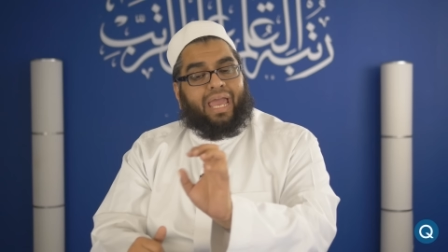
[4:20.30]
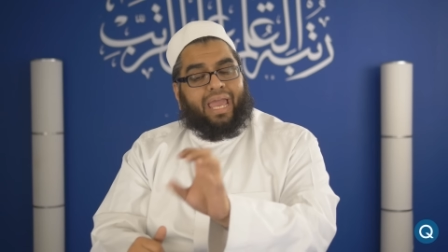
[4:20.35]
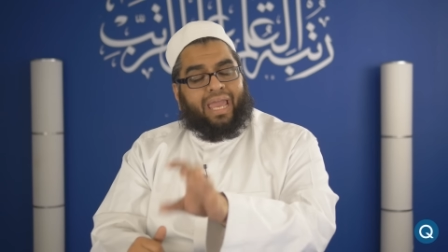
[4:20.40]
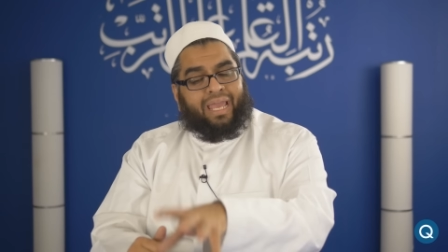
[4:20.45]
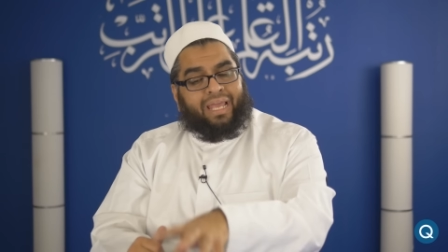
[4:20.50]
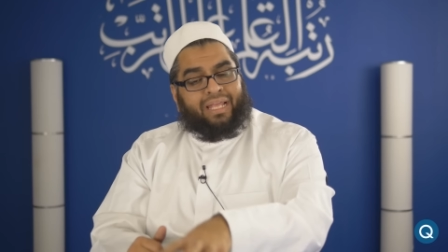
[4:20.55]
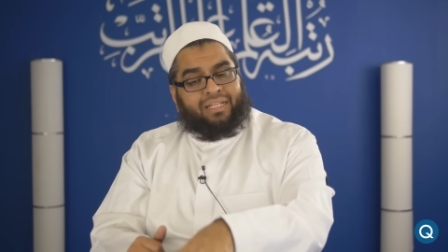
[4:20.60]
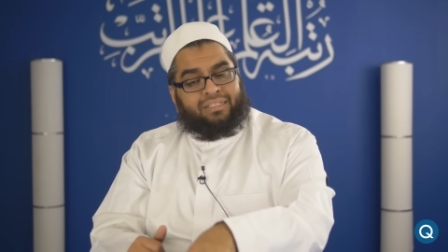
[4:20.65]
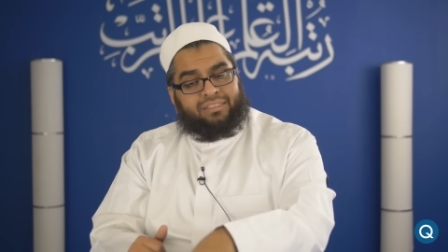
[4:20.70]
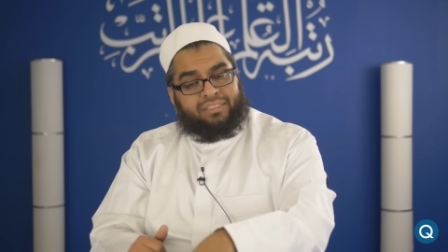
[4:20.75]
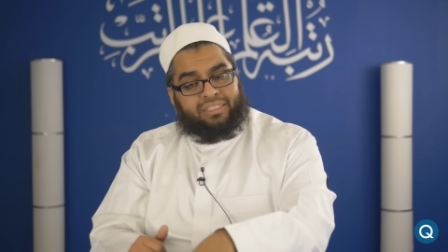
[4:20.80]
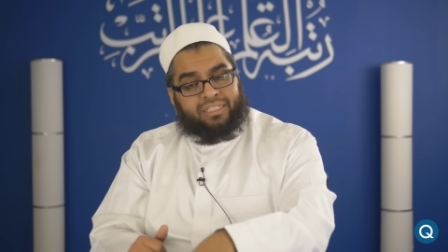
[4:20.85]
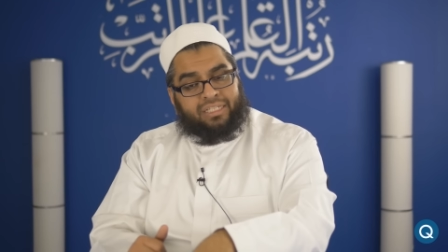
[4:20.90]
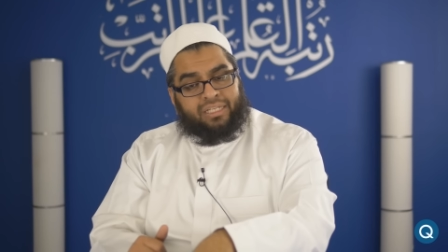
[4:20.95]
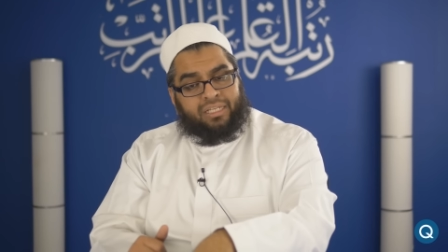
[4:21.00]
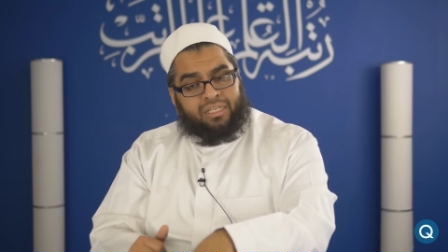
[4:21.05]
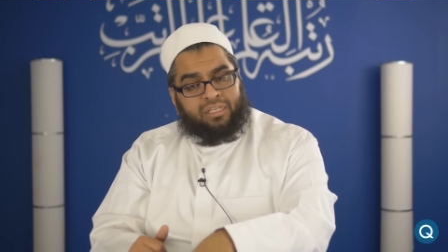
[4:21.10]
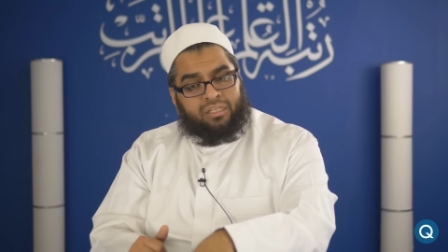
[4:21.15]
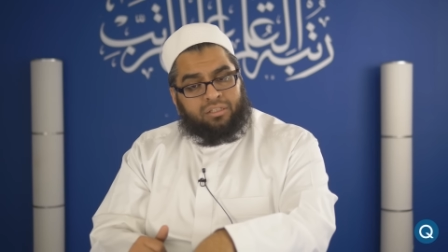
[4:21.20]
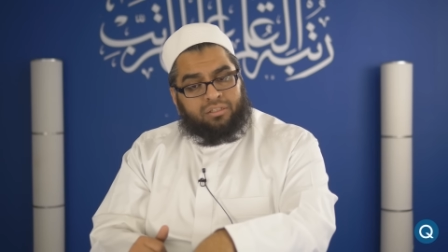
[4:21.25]
and
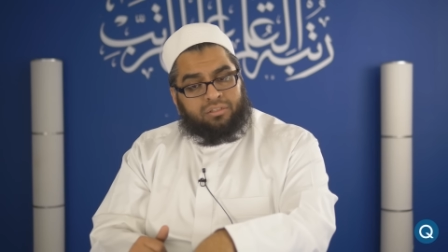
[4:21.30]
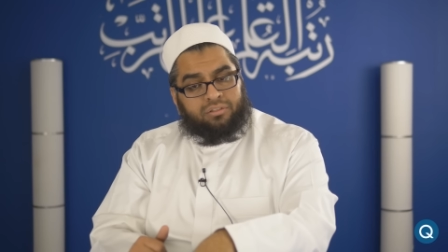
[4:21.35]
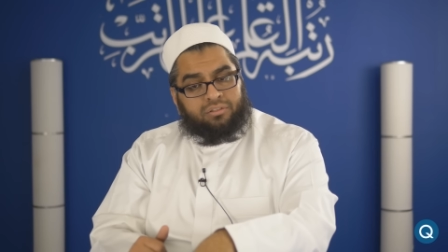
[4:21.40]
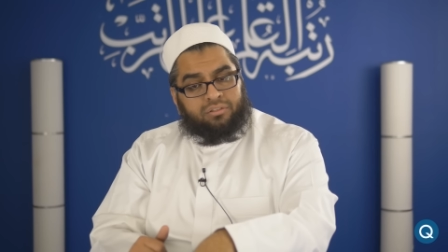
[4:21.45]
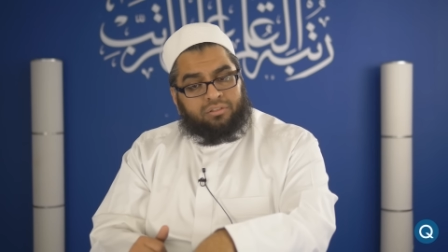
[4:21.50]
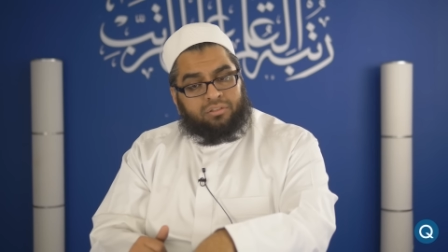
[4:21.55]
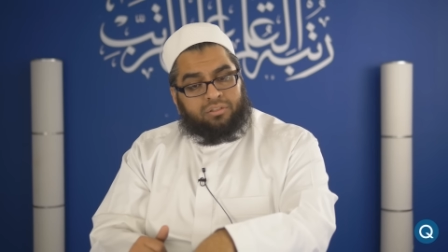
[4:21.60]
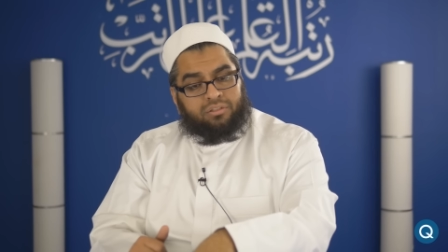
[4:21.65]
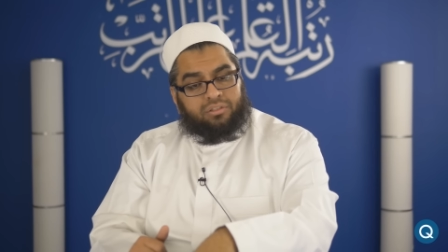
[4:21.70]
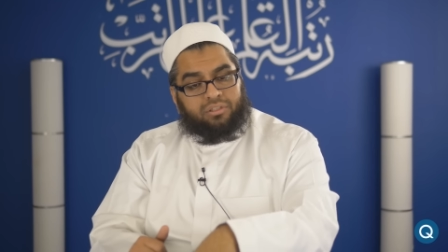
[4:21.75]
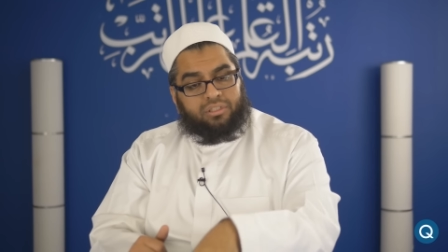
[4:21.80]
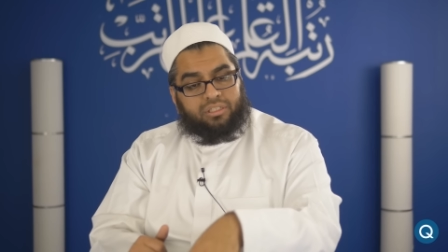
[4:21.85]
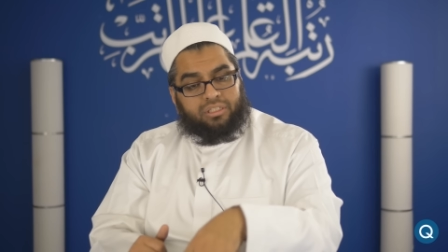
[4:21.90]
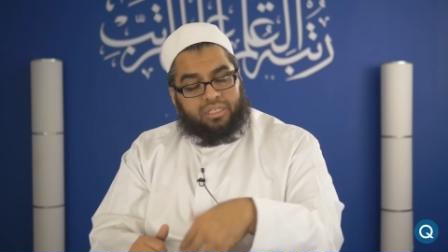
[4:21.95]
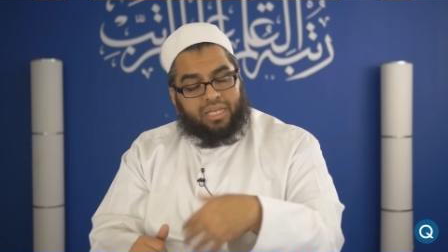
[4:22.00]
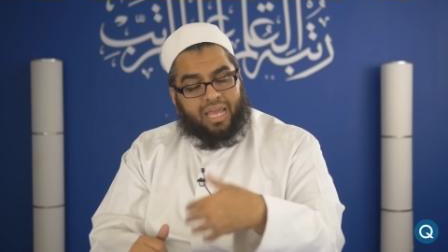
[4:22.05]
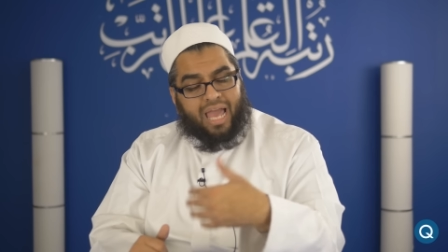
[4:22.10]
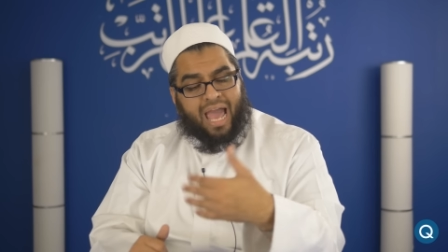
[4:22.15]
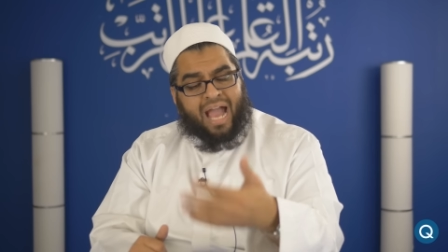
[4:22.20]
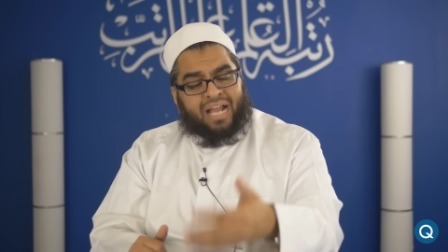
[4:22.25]
the
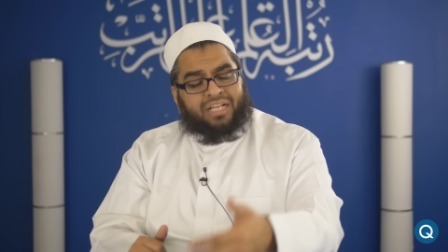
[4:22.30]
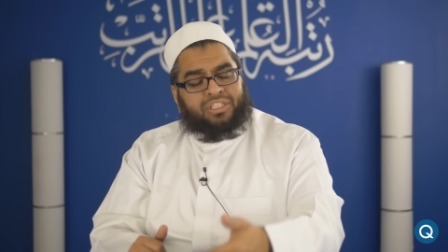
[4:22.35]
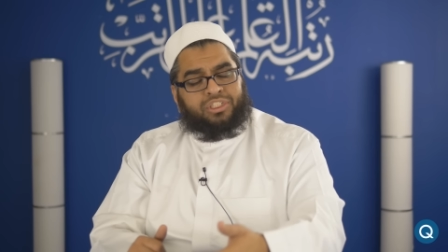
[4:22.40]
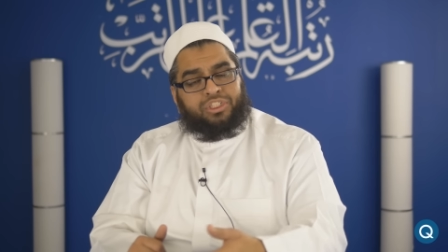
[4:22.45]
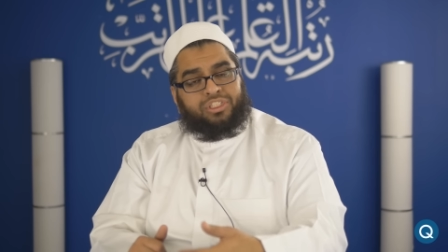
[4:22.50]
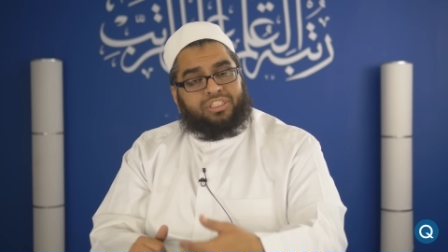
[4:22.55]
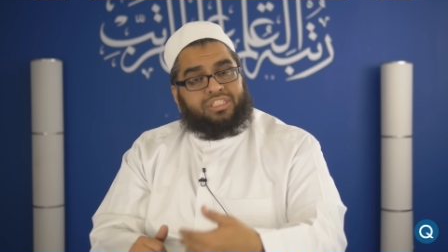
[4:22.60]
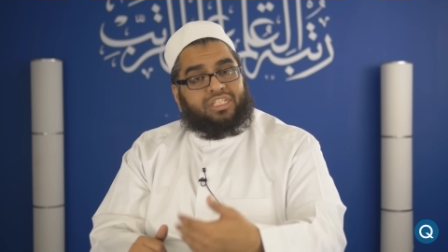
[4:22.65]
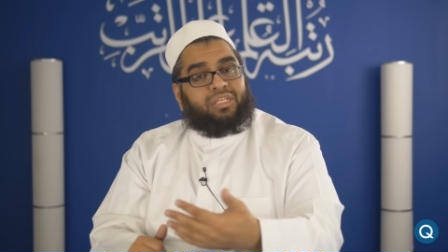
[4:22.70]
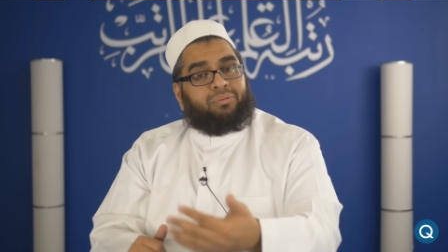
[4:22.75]
actions